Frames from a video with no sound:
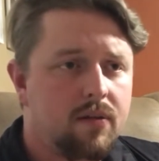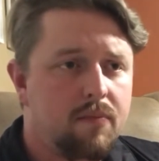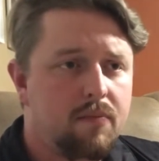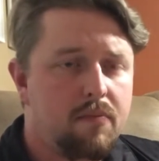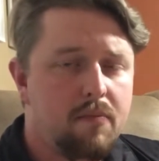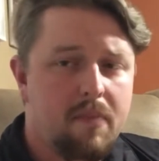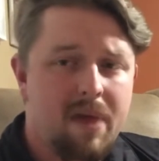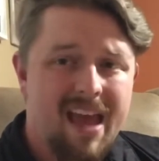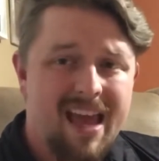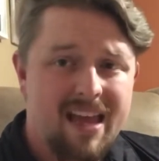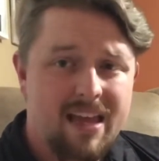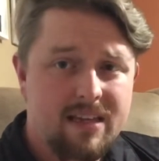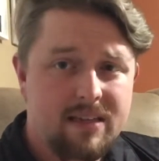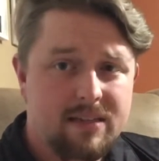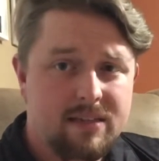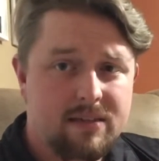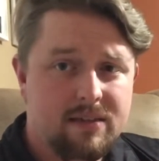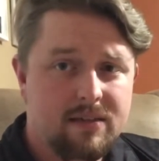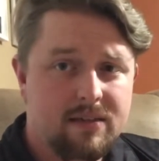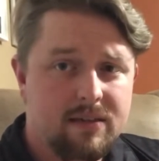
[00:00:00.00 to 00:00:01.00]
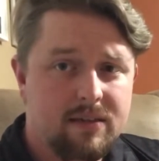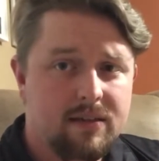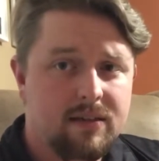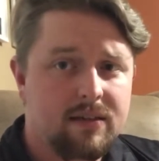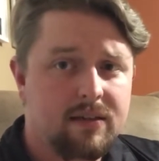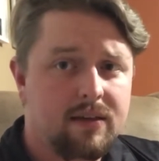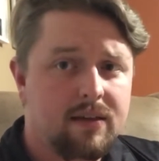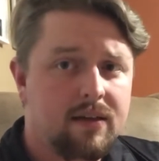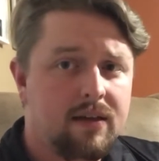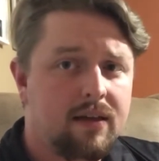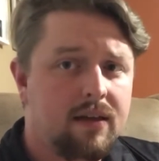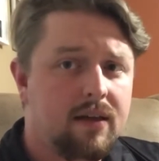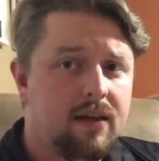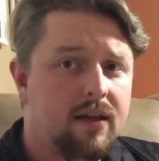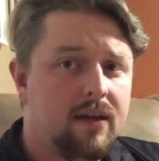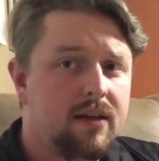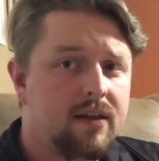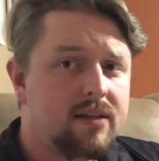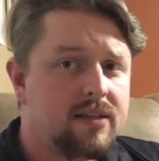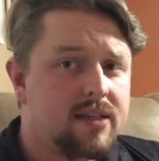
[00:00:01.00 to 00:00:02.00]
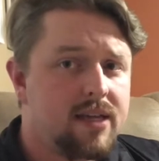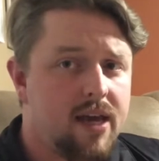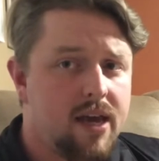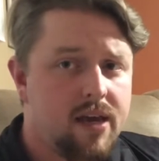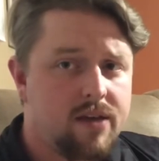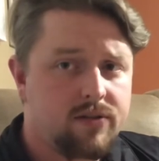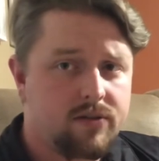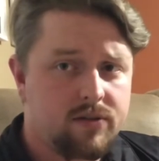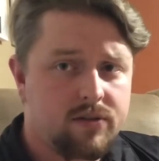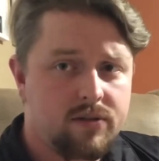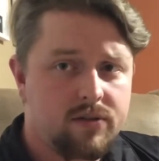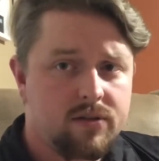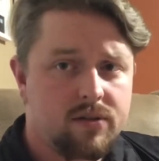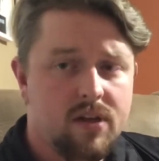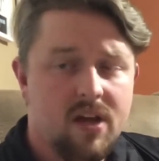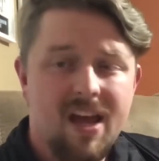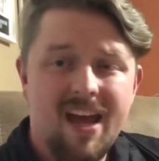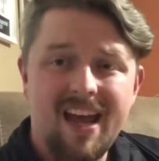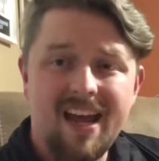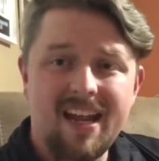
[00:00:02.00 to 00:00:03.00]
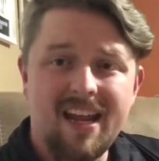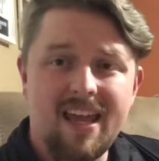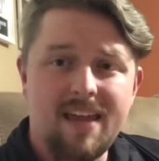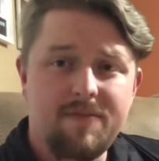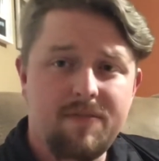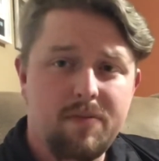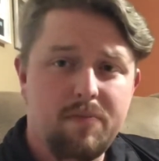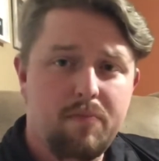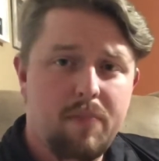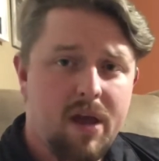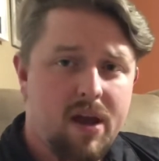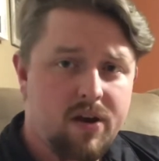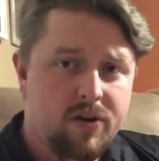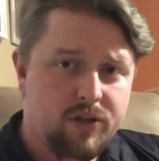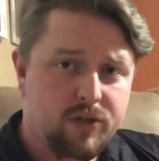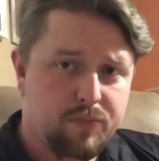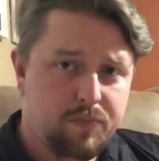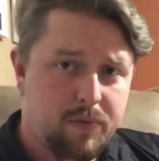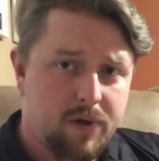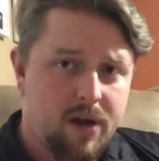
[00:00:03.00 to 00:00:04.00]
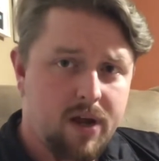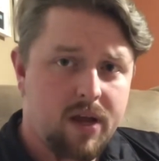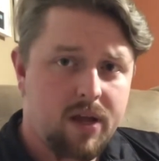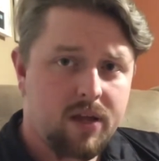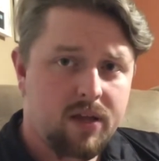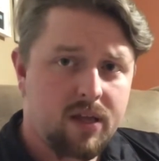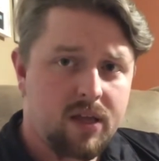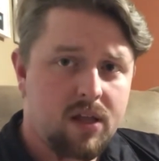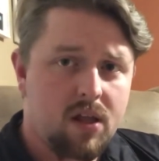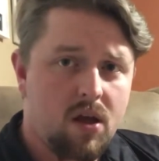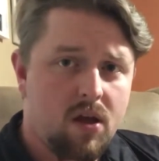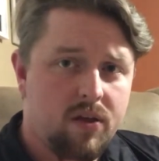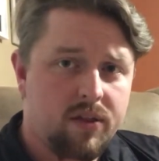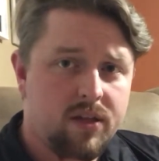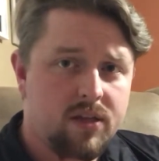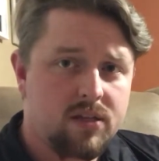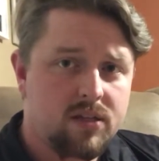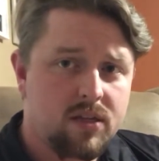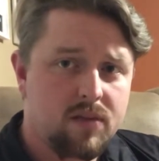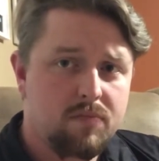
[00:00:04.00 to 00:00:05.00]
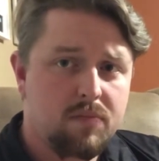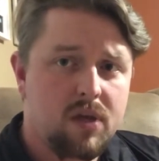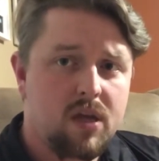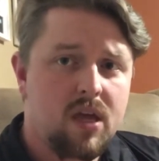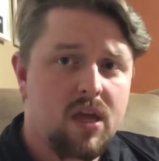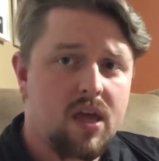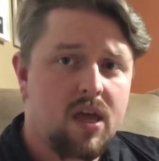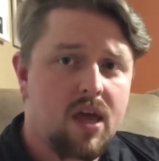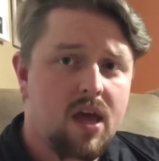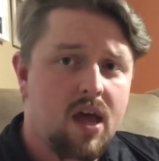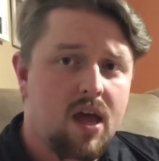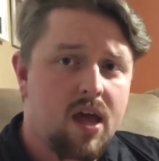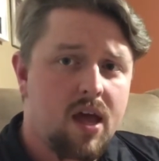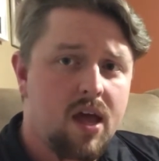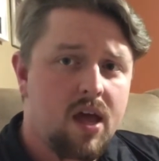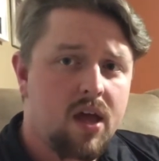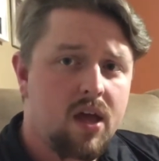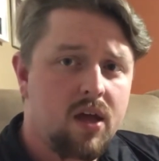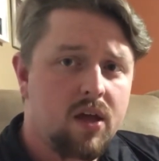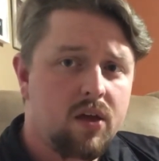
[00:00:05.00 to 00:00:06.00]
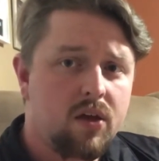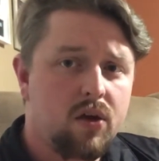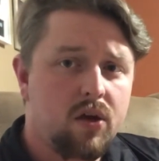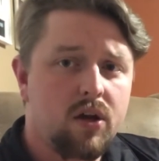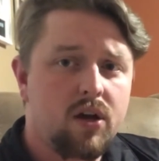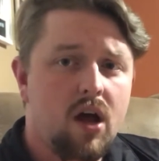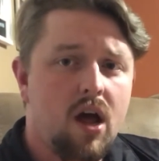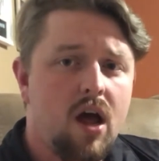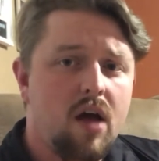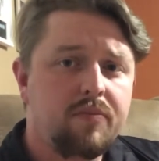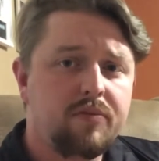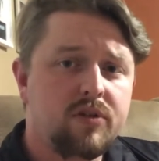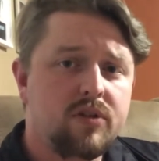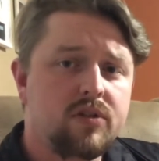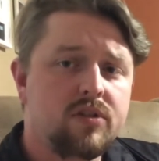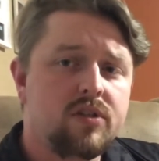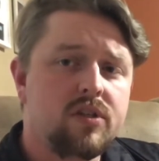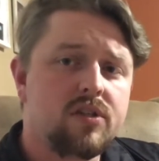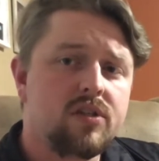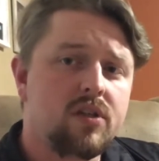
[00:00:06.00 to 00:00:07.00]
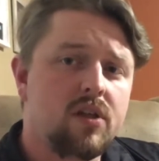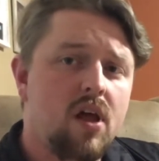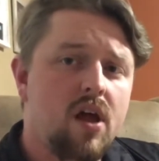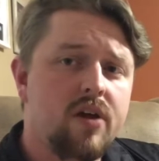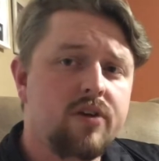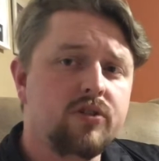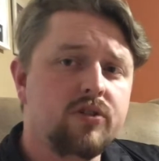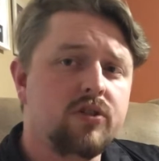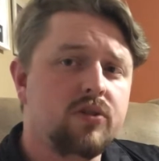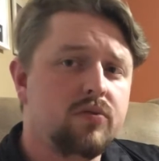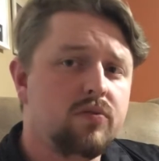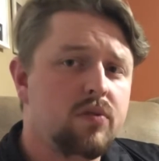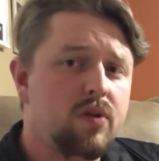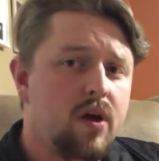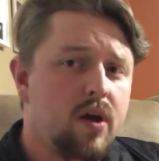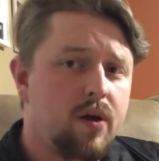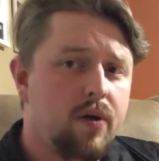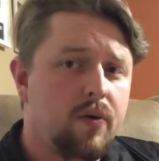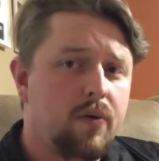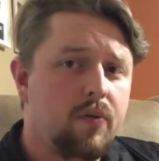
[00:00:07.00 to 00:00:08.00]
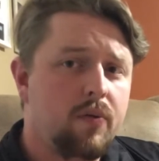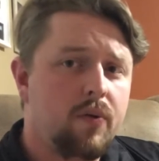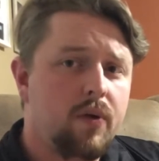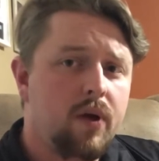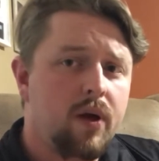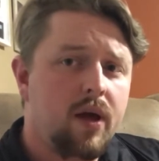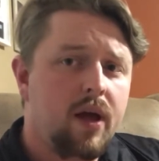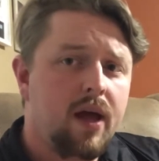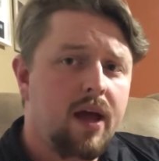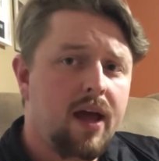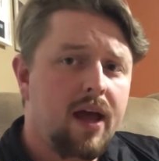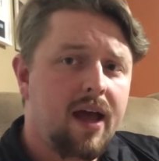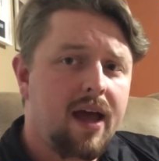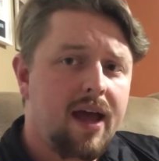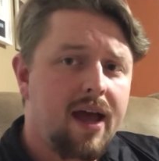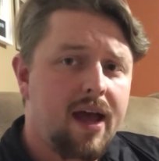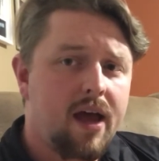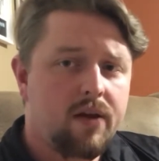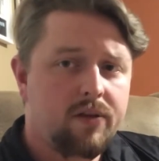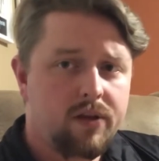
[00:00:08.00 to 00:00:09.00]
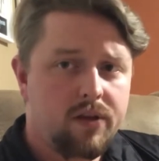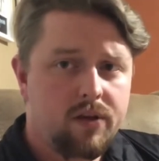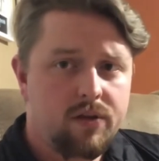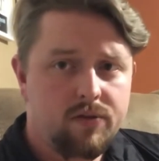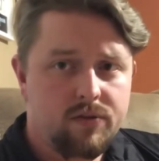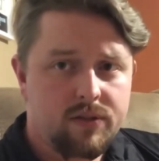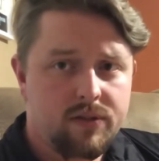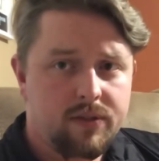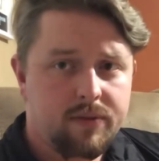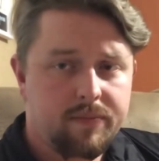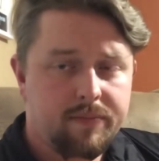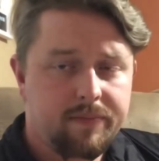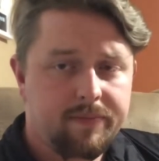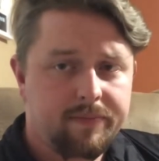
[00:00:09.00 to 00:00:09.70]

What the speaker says: mace, tasers, and even bear spray. And all these can be good options as long as you know how to use them.